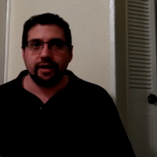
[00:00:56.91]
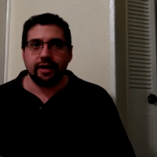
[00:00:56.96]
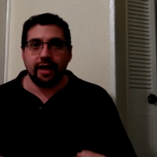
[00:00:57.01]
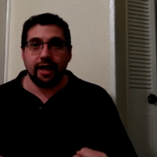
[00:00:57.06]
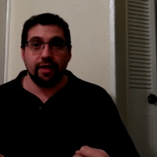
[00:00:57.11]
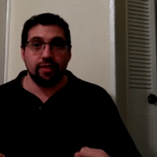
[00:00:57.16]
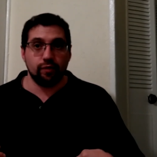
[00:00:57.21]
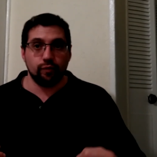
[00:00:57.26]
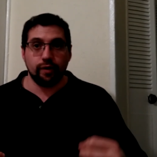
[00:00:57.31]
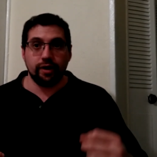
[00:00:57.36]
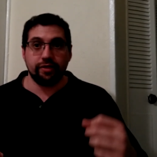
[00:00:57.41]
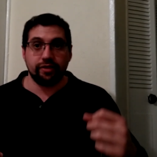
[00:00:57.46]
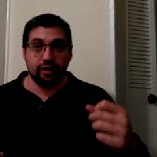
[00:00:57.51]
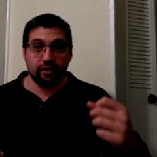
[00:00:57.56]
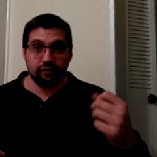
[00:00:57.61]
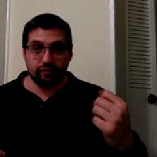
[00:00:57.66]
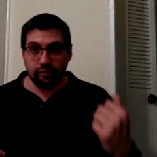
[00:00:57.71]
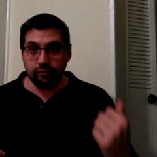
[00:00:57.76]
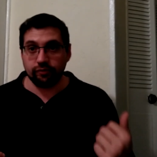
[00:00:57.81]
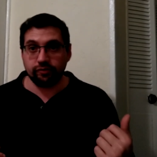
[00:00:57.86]
And the way
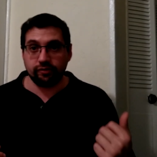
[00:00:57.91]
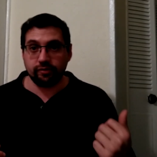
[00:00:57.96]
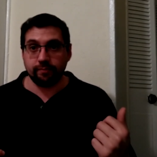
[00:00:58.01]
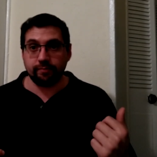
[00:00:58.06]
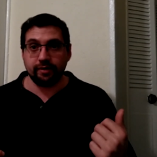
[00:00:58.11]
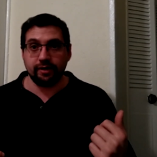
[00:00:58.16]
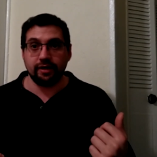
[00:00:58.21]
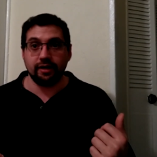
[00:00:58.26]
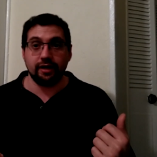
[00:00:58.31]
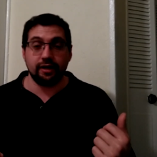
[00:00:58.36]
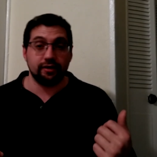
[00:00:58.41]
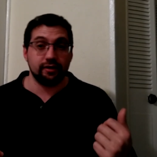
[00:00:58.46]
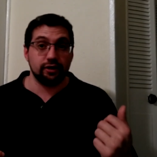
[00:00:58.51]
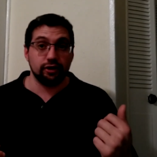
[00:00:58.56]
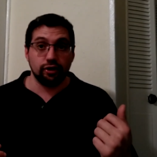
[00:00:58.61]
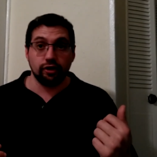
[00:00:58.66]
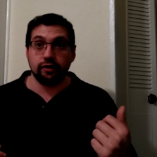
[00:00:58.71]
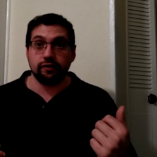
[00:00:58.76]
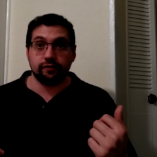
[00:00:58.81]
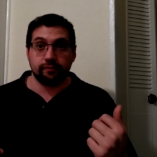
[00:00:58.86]
things used to be, it
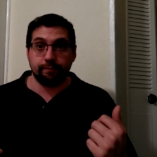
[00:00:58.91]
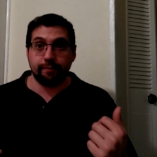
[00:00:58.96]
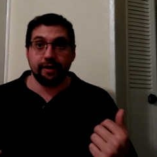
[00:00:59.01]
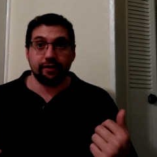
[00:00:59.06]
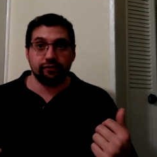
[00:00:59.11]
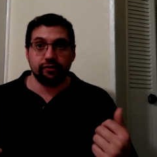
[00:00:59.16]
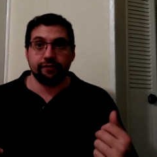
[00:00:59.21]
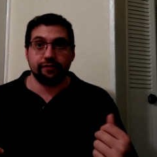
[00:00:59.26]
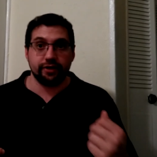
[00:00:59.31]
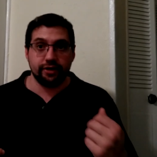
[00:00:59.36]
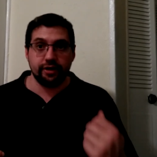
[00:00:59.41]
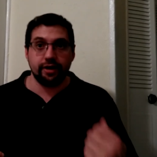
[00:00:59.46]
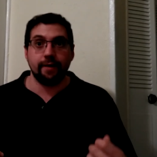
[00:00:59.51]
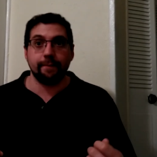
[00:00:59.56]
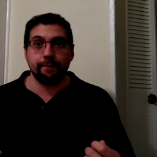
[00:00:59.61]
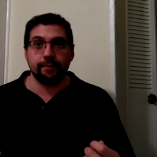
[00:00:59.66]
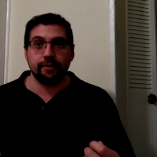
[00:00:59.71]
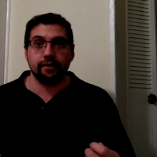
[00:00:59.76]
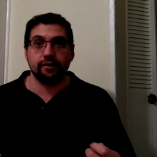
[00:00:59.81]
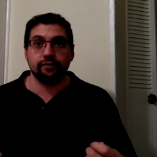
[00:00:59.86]
looks based off the
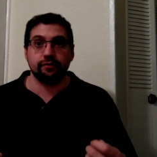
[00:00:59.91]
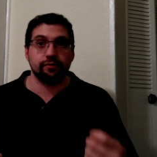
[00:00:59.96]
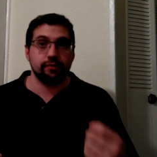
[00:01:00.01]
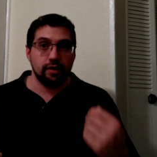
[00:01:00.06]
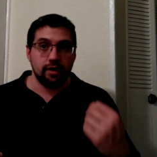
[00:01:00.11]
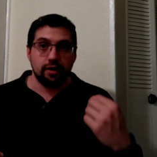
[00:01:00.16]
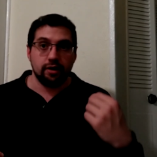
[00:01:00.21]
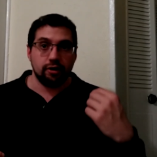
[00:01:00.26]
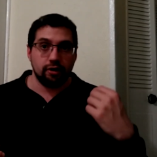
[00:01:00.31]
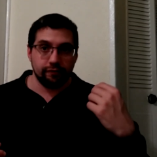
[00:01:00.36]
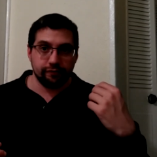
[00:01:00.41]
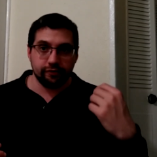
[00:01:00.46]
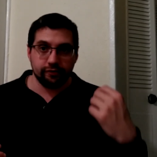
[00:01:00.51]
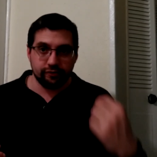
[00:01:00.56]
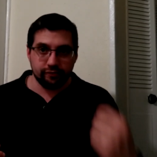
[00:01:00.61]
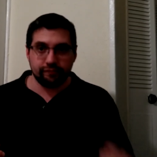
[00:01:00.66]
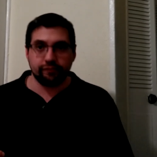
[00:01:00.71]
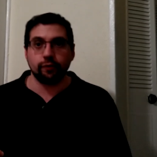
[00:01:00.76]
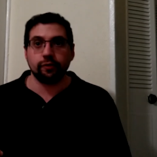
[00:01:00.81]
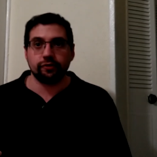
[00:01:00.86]
numbers, off the
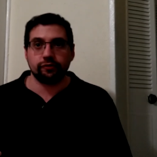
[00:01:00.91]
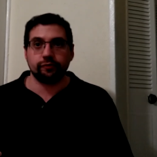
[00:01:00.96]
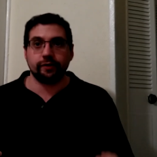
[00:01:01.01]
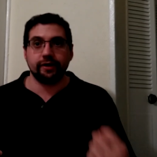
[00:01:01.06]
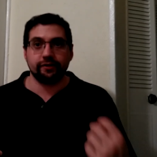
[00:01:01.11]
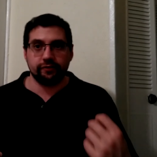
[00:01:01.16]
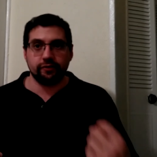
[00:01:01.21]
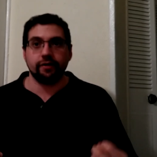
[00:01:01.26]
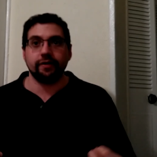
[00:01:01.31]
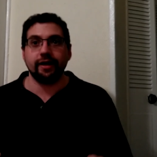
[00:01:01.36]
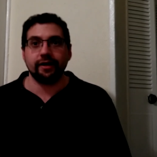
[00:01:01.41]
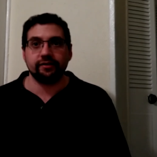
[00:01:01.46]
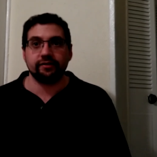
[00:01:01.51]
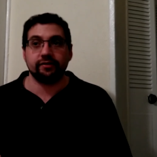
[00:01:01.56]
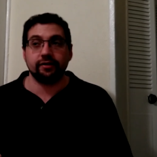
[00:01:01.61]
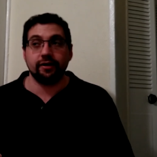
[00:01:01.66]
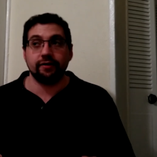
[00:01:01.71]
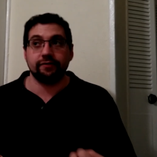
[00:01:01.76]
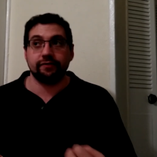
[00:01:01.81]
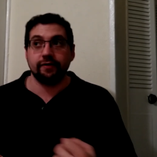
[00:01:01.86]
divorce rates and all that
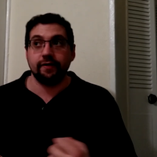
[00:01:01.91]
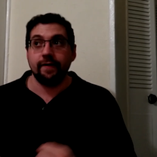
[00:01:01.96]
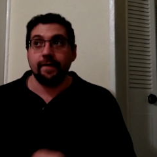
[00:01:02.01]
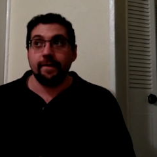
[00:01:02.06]
stuff,